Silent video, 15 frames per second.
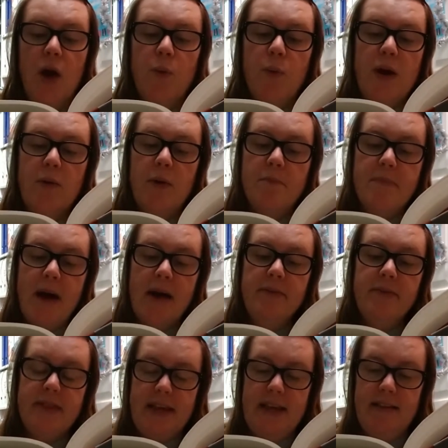We will
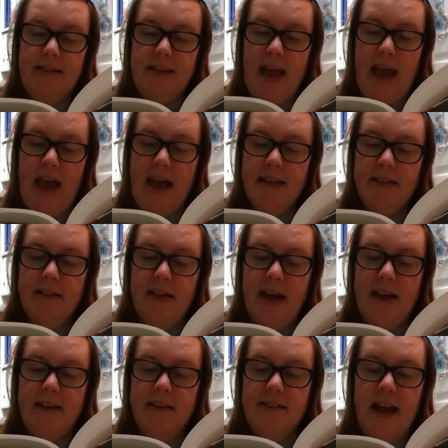mount these, Kay, the
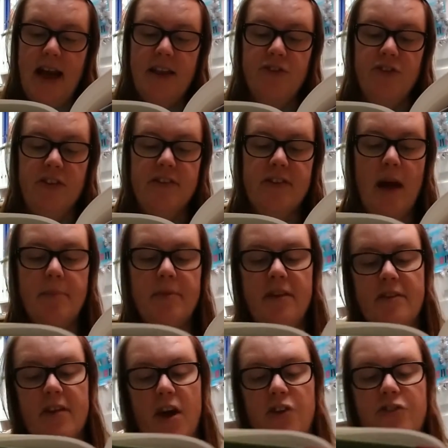lady said as she stepped
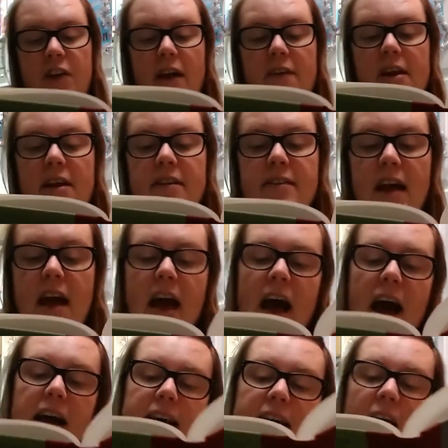into her chariot
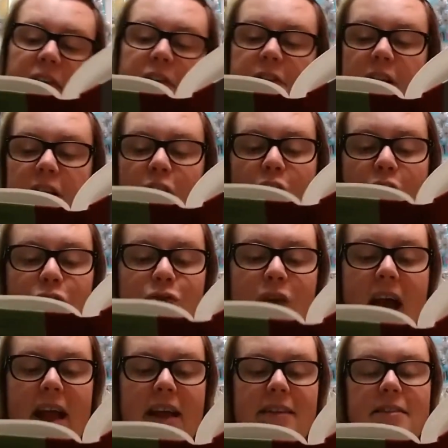and gathered the long
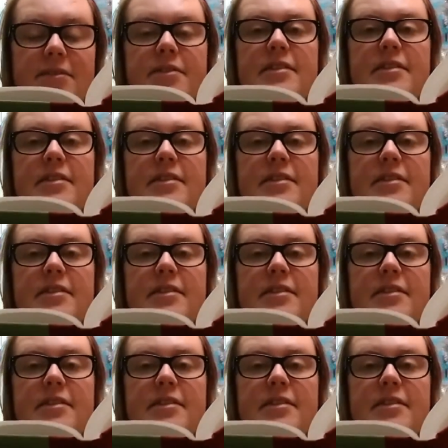reins of